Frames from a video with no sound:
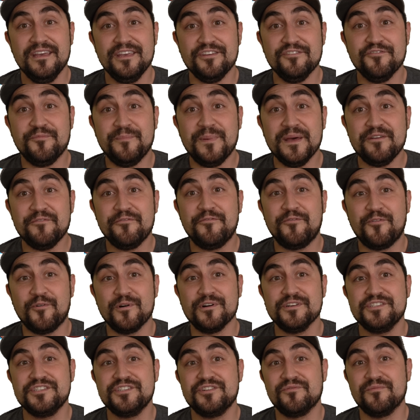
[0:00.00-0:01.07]
you've been
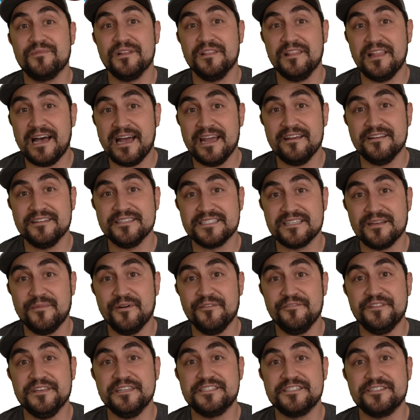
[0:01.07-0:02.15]
forced to rely on some
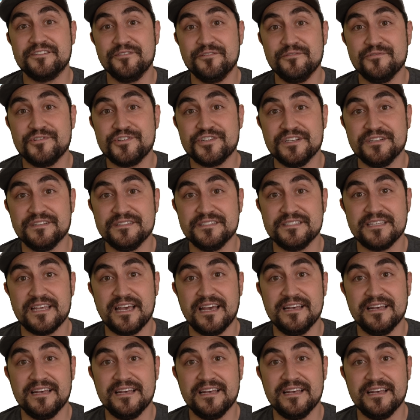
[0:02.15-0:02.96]
of these solutions,